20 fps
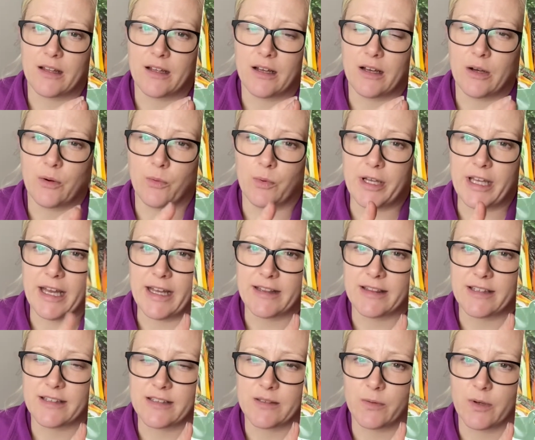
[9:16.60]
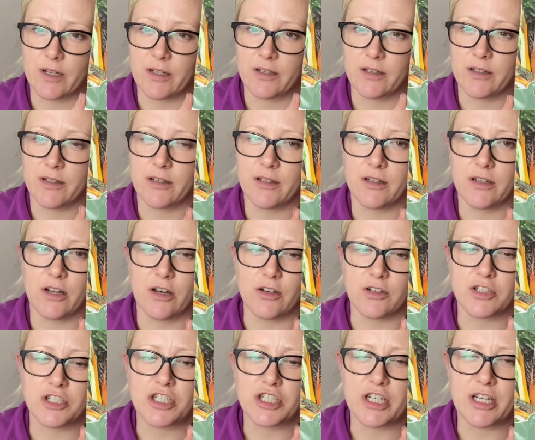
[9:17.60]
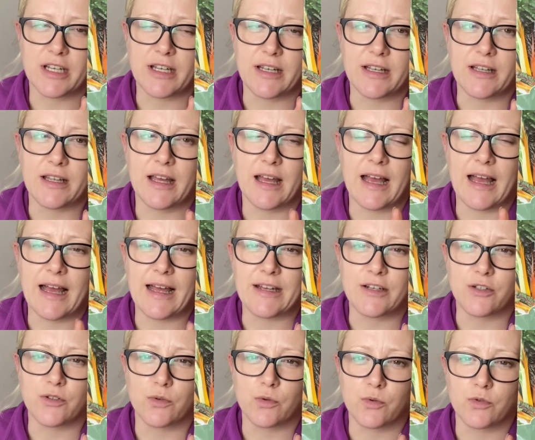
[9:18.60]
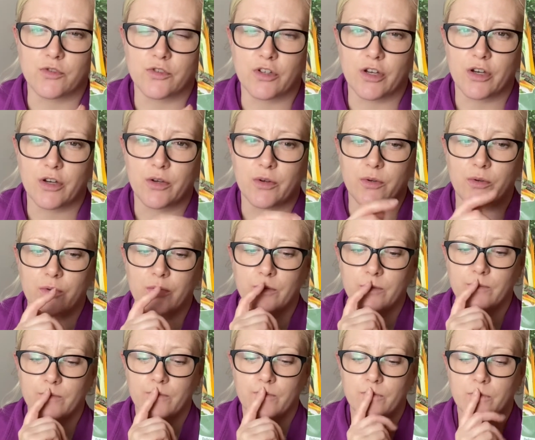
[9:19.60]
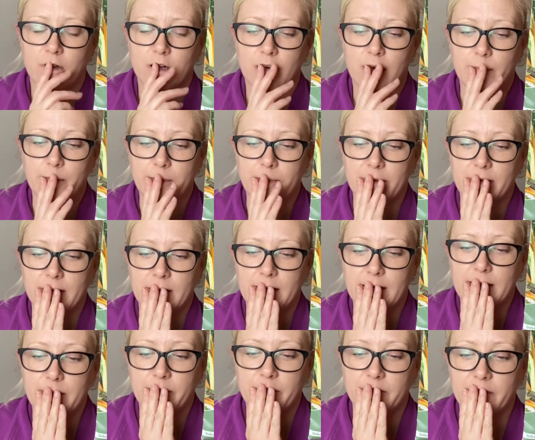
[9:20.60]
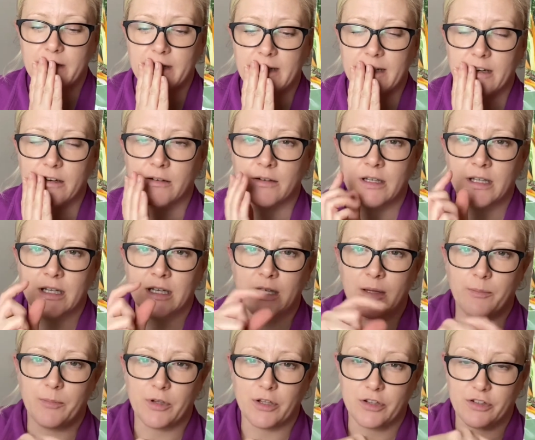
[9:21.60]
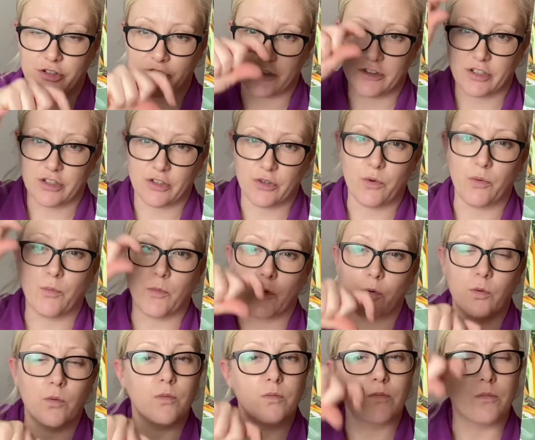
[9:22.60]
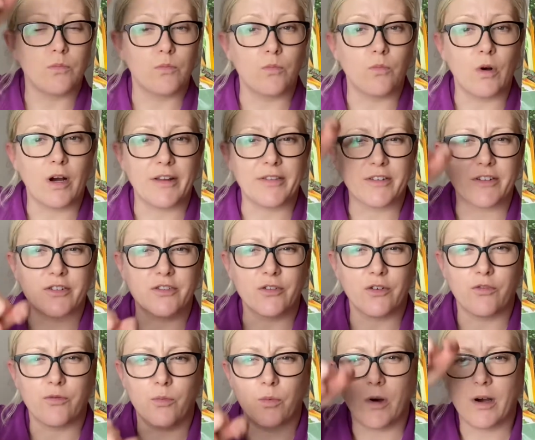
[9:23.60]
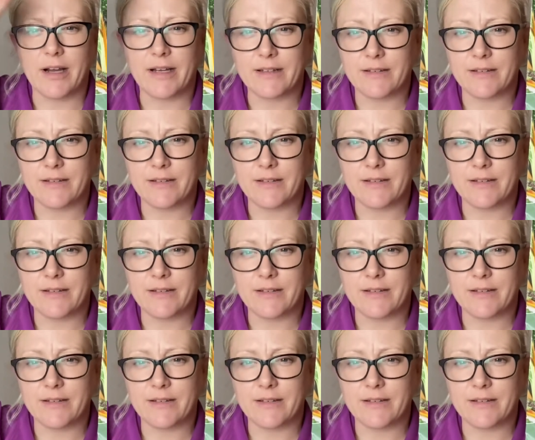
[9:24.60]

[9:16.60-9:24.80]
We had this one last year, and also, can't remember the name of it now, but just the normal one that's sort of white